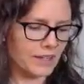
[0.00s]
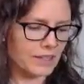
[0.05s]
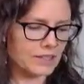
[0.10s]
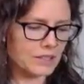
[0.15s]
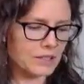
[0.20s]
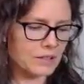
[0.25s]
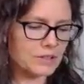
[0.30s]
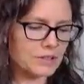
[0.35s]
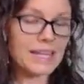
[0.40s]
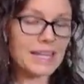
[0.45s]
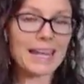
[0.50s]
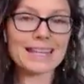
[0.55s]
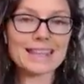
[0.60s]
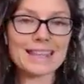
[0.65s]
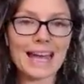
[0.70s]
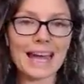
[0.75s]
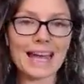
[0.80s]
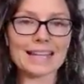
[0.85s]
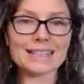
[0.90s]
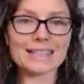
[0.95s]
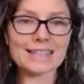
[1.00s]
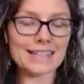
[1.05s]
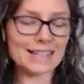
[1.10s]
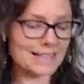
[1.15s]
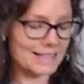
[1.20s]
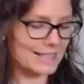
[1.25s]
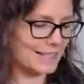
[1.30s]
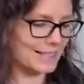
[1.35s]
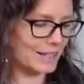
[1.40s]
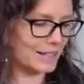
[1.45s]
So you take that into
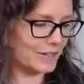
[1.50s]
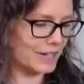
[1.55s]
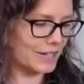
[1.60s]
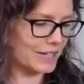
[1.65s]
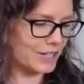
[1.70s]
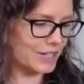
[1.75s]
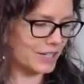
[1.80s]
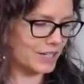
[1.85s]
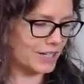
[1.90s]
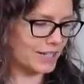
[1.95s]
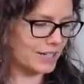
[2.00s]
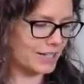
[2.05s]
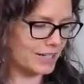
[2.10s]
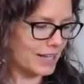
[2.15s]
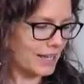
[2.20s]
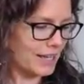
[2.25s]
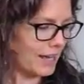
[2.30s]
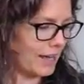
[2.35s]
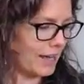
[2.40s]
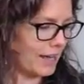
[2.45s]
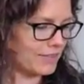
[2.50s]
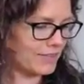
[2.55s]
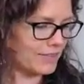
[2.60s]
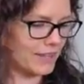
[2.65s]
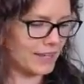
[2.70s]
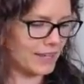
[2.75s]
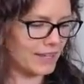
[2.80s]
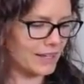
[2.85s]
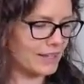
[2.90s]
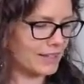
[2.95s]
consideration. And
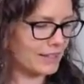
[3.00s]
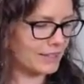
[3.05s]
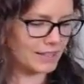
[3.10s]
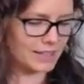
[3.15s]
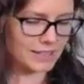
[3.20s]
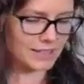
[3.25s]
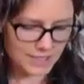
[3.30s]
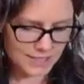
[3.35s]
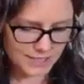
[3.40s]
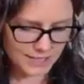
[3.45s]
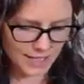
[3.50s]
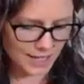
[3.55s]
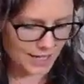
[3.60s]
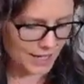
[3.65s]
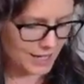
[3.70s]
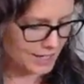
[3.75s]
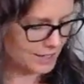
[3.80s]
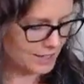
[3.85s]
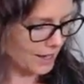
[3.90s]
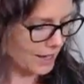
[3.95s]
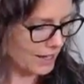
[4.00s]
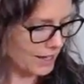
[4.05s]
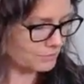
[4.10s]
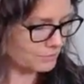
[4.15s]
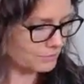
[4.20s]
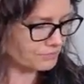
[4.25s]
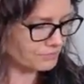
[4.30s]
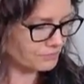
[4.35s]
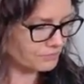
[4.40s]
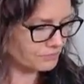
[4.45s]
then let's say,
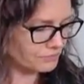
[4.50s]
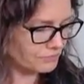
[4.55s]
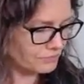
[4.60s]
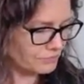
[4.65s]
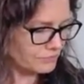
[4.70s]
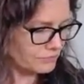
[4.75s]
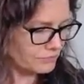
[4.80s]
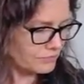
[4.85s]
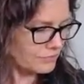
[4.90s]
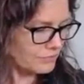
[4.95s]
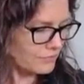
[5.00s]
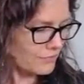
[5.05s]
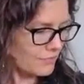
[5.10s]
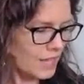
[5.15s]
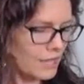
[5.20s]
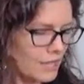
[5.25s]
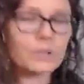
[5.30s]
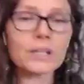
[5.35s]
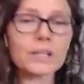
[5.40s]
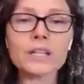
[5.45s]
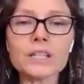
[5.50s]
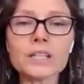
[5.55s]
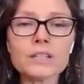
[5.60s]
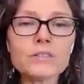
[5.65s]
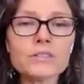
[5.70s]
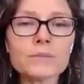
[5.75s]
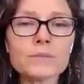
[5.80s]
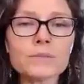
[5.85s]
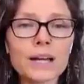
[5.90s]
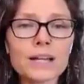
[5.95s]
I'm going to
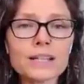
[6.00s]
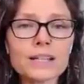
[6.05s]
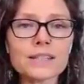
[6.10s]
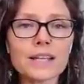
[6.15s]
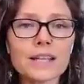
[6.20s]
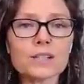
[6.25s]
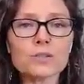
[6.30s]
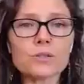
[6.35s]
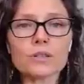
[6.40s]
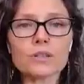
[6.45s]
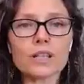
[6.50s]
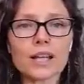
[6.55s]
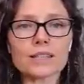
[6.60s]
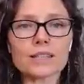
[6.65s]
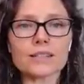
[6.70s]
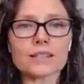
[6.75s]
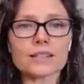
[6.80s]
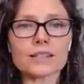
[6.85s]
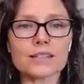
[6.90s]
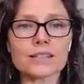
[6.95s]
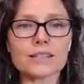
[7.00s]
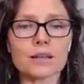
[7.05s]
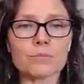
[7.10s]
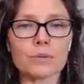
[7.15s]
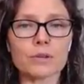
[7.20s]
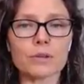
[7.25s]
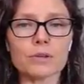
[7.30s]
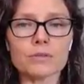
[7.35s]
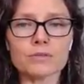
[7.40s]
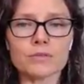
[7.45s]
use my schedule as an
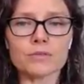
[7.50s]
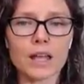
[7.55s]
example.